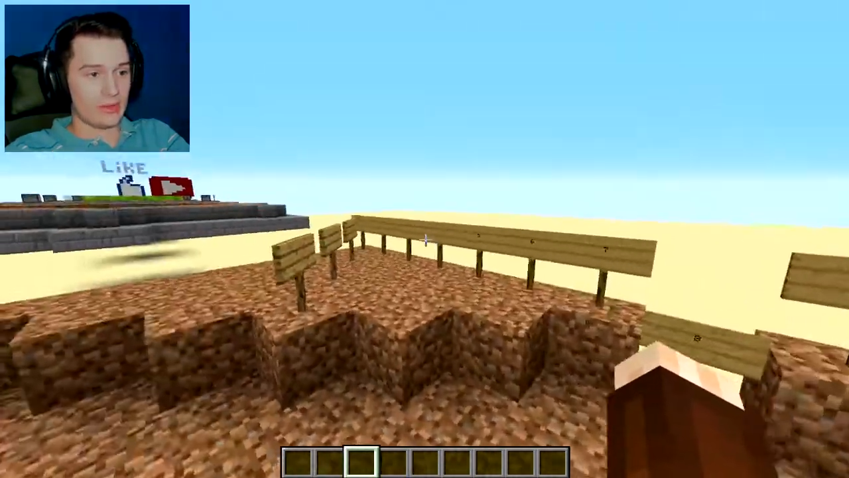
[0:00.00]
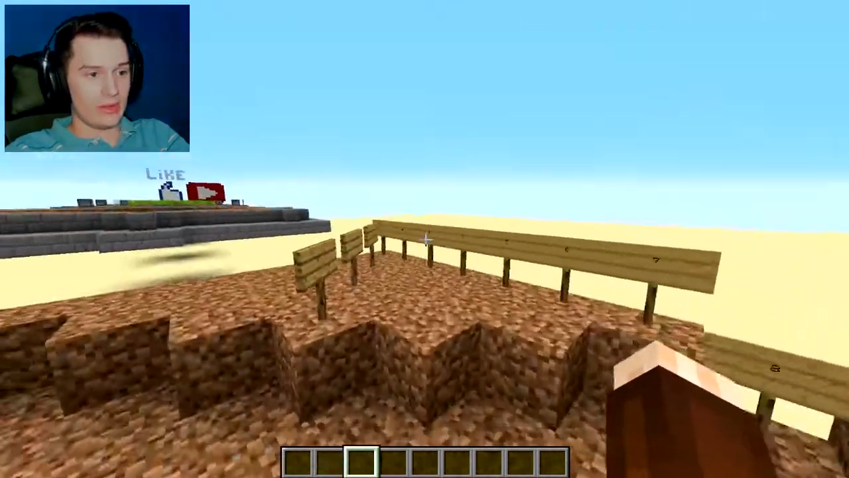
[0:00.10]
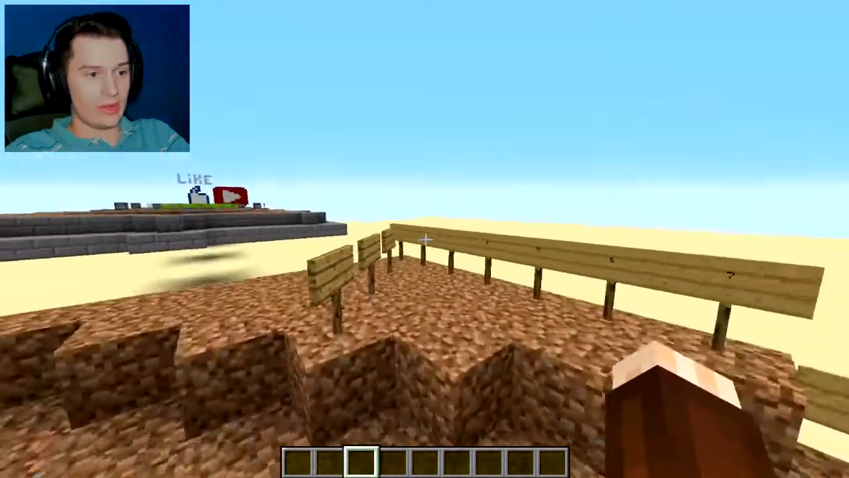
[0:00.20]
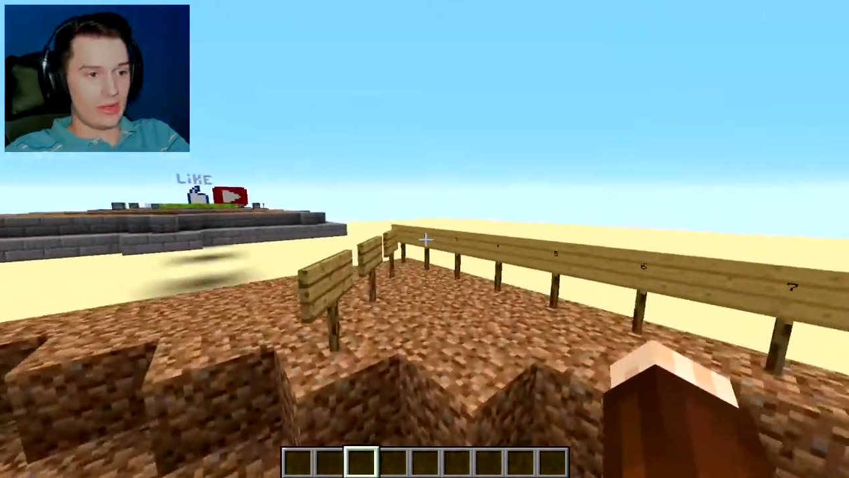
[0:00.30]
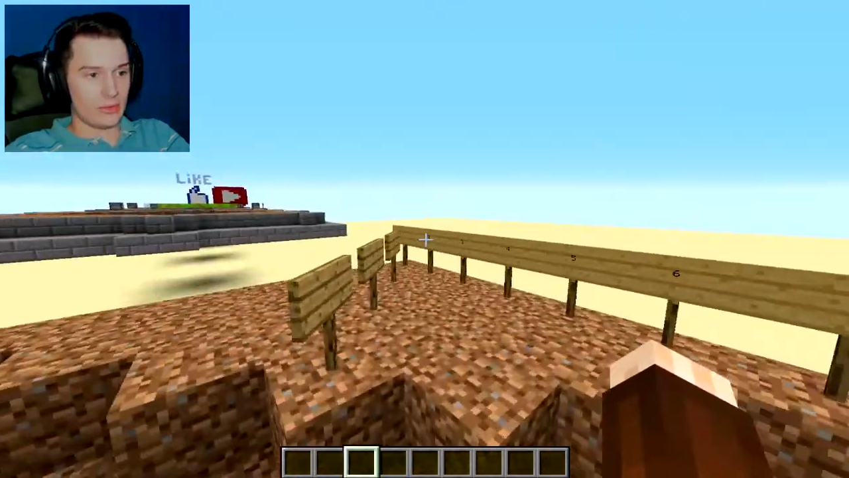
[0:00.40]

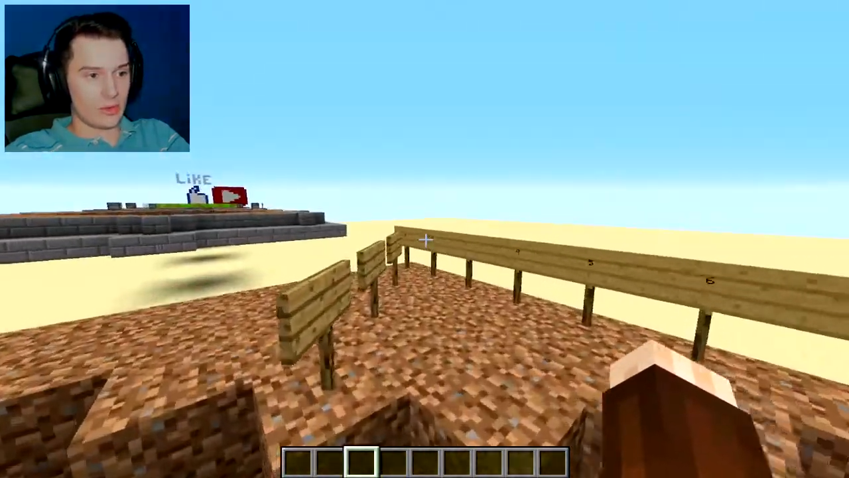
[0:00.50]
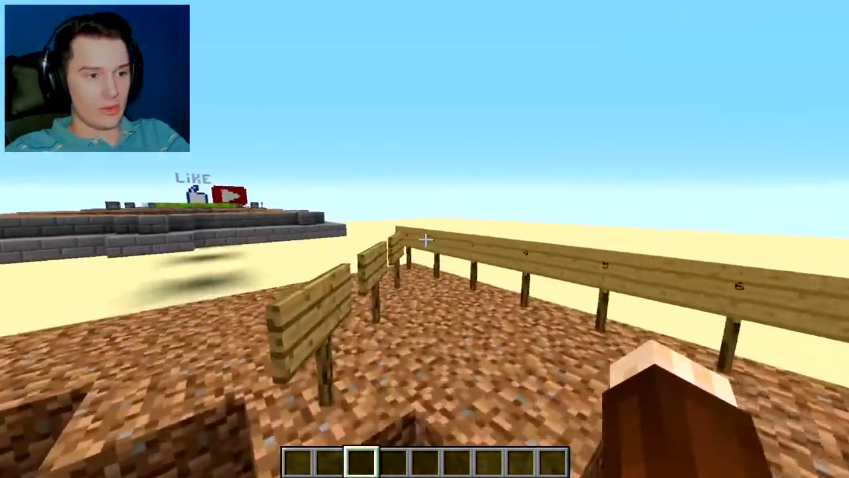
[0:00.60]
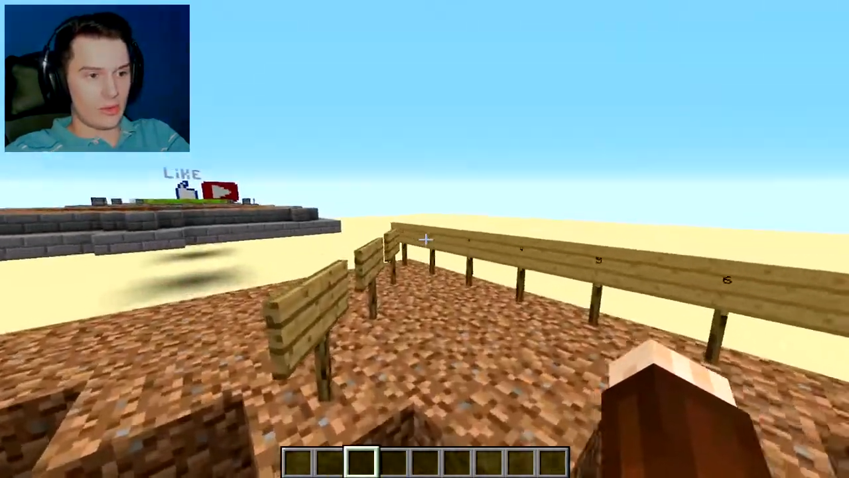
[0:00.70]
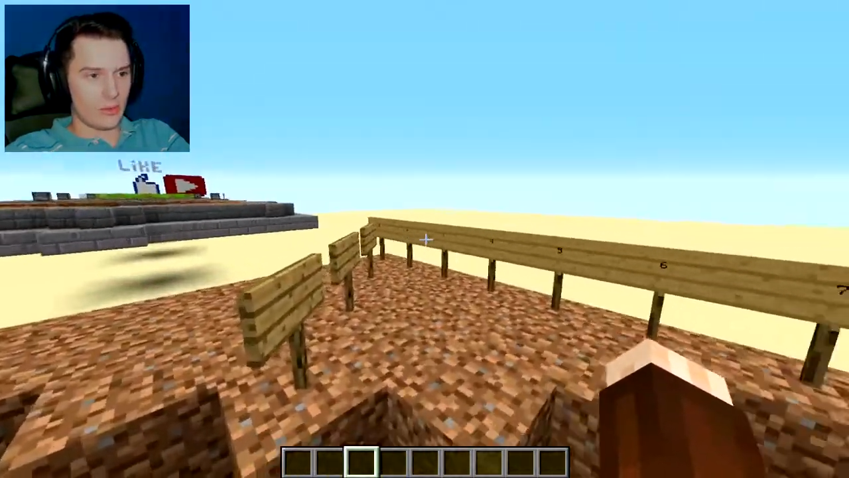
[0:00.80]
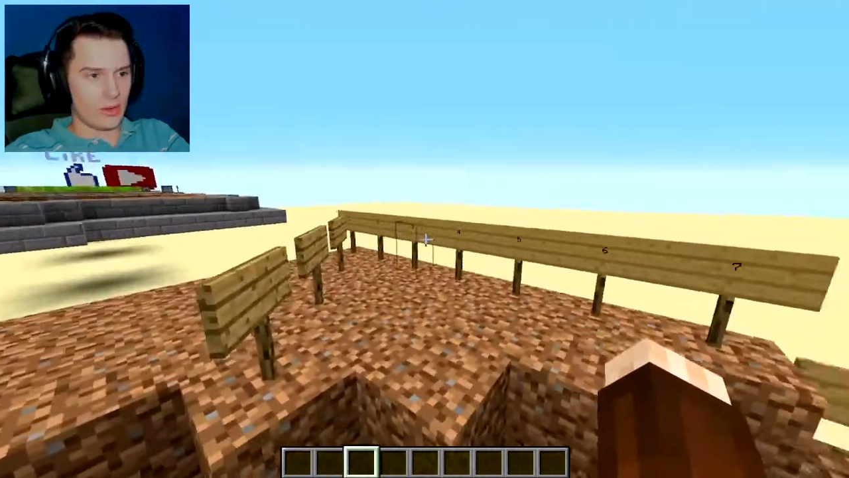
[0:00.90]
It goes
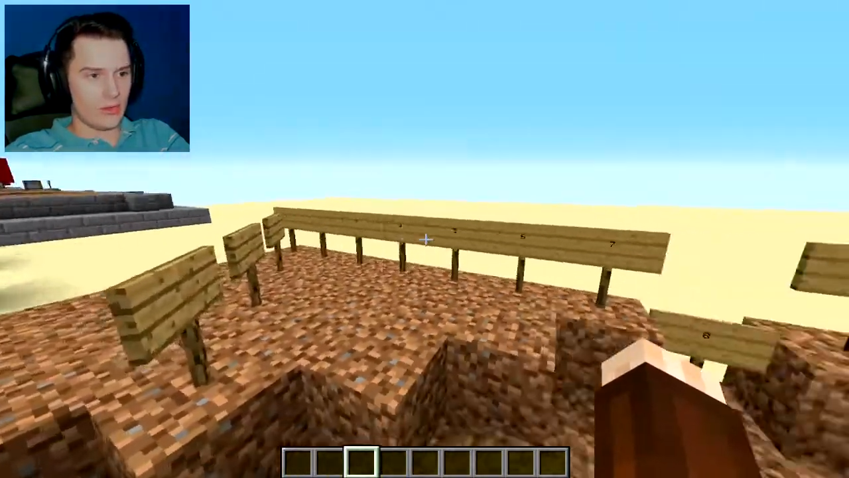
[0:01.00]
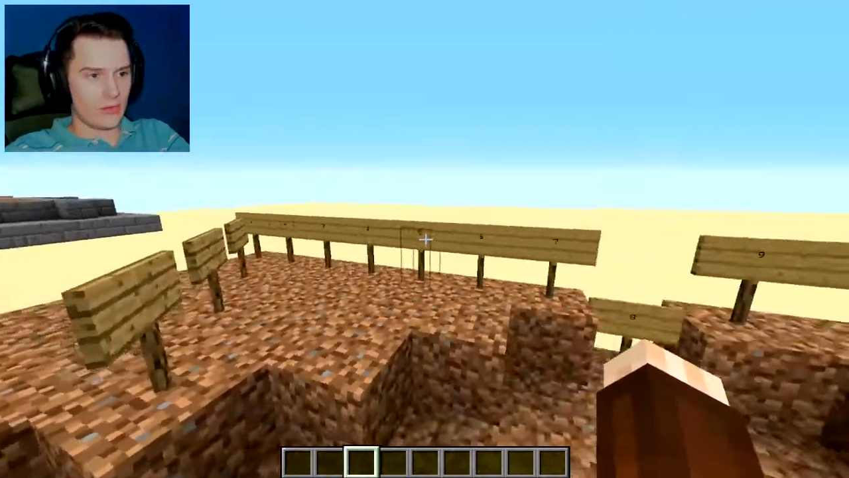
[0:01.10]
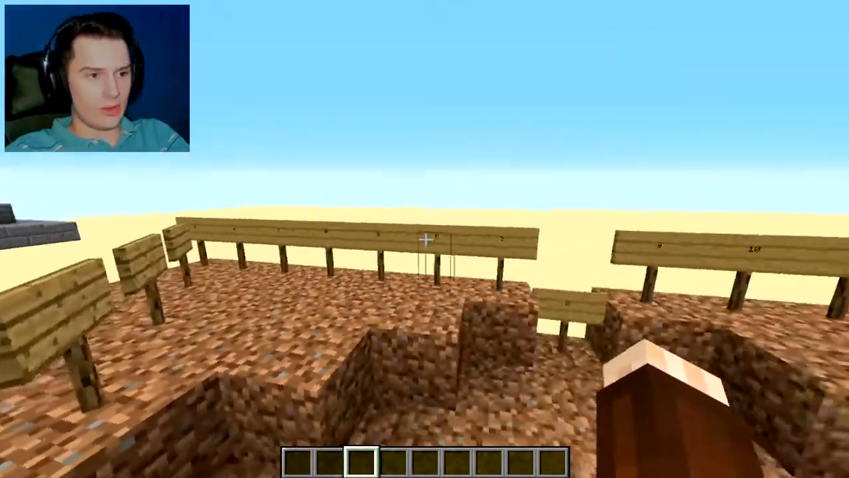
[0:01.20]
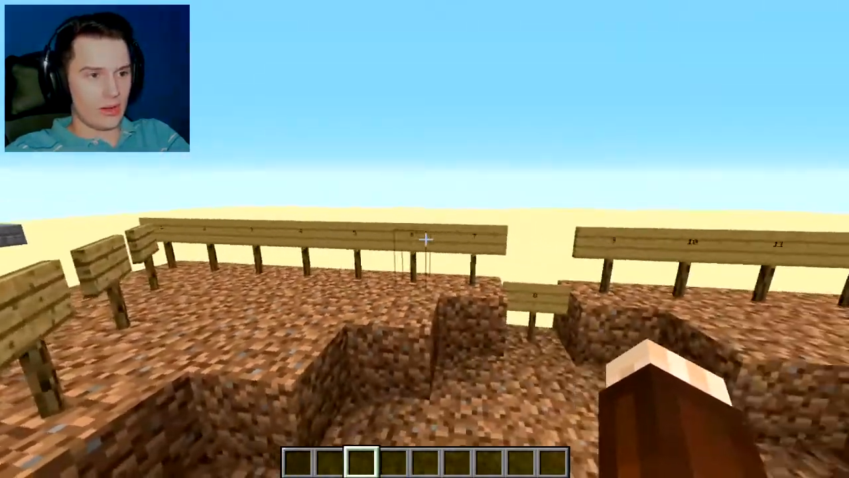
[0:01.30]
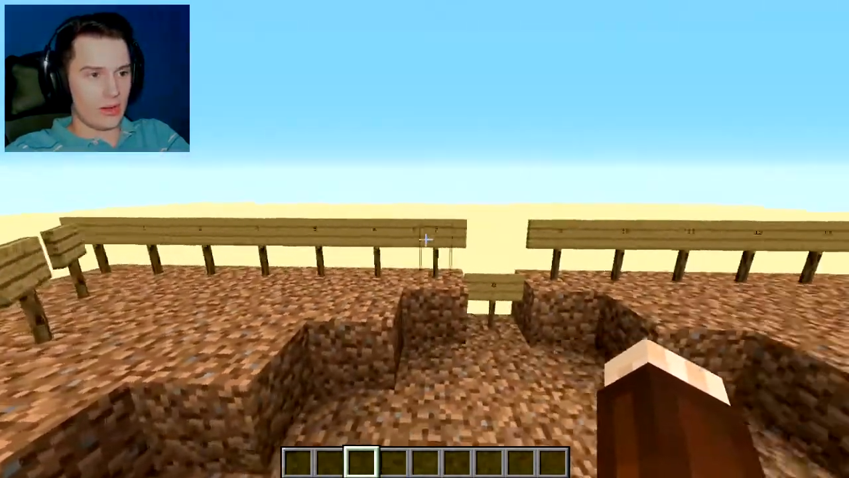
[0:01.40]
all the way
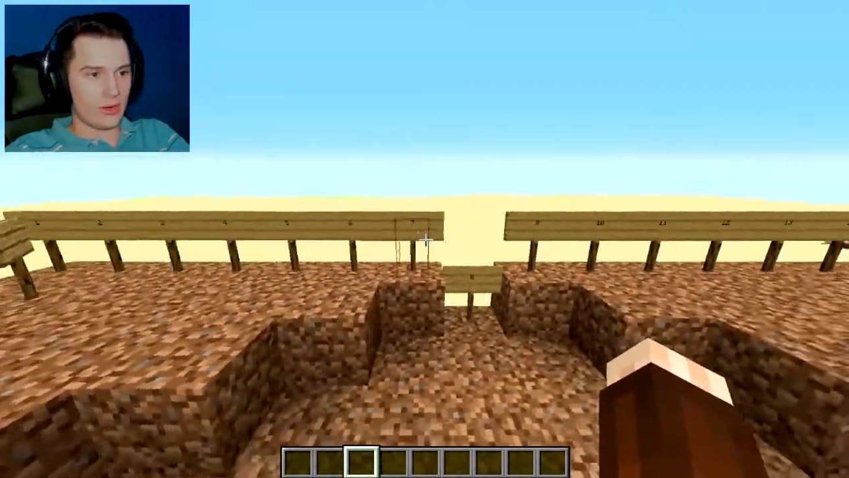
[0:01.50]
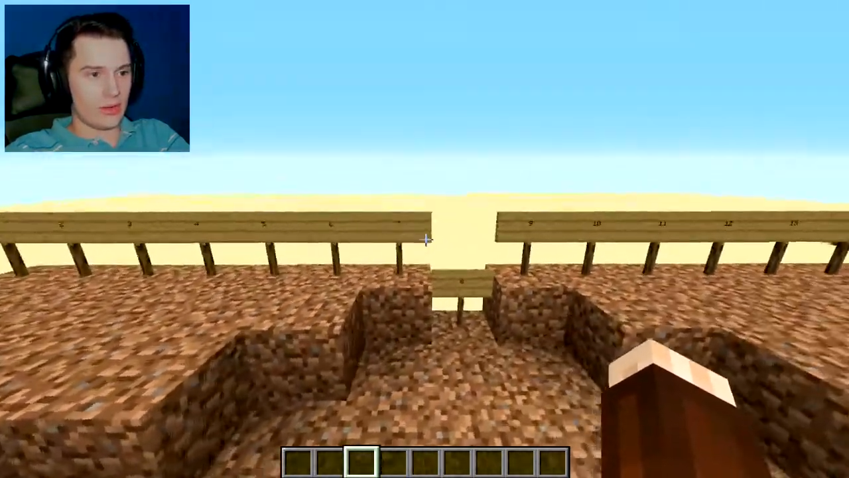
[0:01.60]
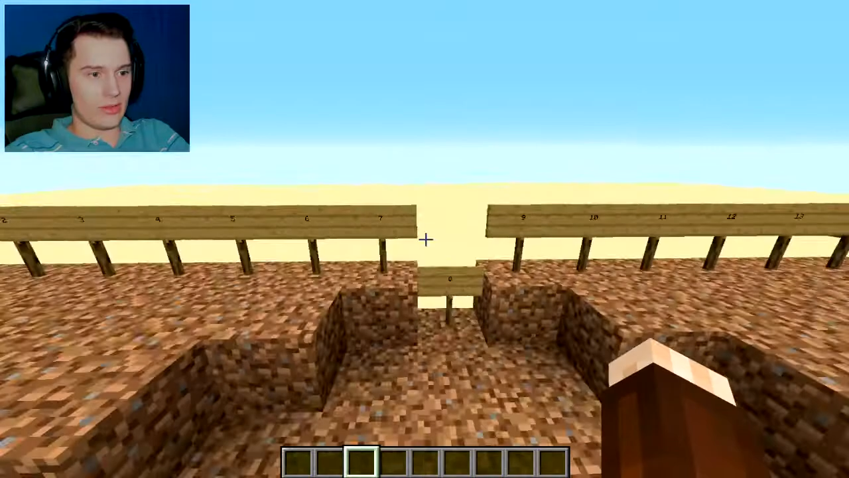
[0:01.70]
from here